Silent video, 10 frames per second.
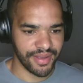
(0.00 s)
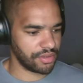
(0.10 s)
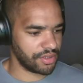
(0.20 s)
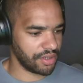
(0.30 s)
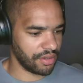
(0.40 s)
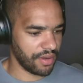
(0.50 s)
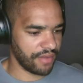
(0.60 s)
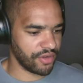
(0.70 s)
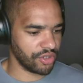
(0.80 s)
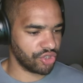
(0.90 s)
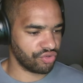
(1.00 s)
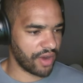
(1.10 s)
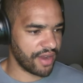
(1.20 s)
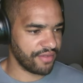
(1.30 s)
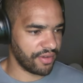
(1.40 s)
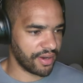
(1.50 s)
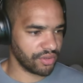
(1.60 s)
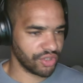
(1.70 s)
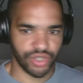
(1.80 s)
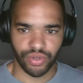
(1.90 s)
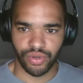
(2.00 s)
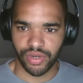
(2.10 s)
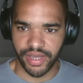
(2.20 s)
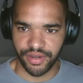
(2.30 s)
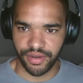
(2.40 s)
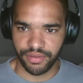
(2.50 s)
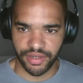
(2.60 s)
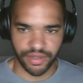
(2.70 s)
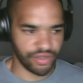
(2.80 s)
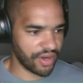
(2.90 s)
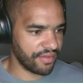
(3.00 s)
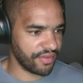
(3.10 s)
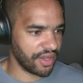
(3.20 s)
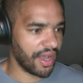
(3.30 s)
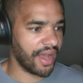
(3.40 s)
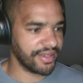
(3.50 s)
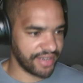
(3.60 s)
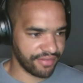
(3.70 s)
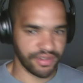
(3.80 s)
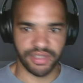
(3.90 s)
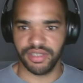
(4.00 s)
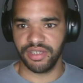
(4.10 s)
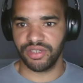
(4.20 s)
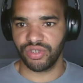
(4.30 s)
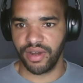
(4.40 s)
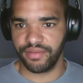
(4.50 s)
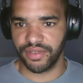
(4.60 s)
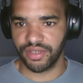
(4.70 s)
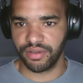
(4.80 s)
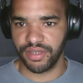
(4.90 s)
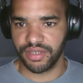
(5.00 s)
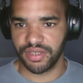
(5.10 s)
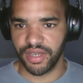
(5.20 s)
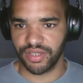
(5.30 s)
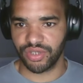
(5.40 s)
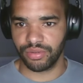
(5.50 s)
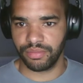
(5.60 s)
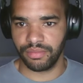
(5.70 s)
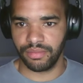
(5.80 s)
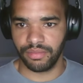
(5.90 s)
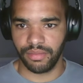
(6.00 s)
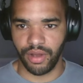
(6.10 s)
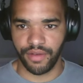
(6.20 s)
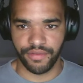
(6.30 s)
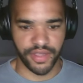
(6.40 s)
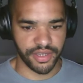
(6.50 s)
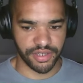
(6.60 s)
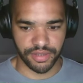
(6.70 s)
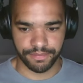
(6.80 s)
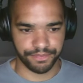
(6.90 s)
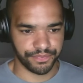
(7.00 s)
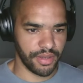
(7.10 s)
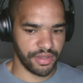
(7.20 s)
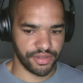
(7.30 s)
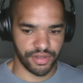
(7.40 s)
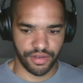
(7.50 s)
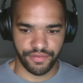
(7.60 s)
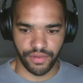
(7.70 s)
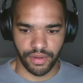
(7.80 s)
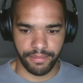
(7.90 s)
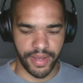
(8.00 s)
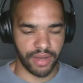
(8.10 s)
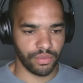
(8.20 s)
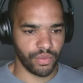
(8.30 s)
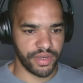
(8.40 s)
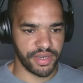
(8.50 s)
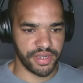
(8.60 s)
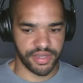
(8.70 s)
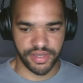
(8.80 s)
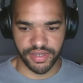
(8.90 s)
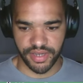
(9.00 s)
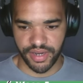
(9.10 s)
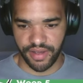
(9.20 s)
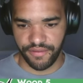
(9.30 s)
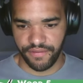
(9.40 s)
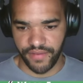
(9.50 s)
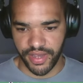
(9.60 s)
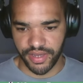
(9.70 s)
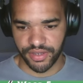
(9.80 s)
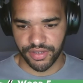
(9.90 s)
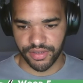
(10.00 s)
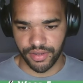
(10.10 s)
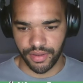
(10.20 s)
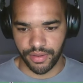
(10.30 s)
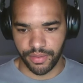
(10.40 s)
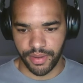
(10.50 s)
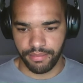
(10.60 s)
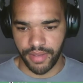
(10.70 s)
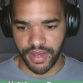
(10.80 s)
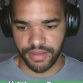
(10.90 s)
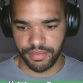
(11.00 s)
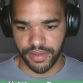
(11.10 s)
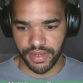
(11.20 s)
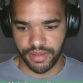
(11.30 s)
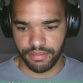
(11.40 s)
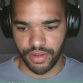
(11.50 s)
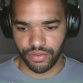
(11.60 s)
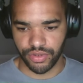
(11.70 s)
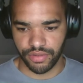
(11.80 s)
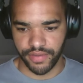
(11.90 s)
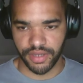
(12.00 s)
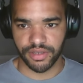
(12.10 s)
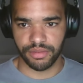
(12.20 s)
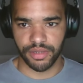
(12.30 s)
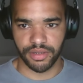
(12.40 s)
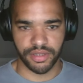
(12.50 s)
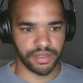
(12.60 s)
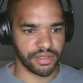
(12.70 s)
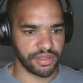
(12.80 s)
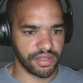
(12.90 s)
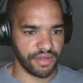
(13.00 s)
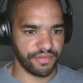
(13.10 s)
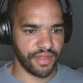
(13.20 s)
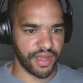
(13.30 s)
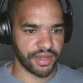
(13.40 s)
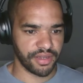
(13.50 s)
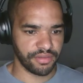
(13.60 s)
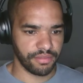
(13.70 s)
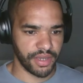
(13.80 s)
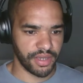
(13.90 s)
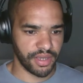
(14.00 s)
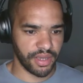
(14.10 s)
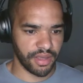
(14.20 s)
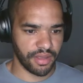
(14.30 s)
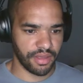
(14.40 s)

So I've got a driver out. Surely I don't need a driver. I definitely need a driver. So I need to take some off this. It's not full amount. Wind is in our face, so it might be most of it, to be honest. Let's see if that can make it.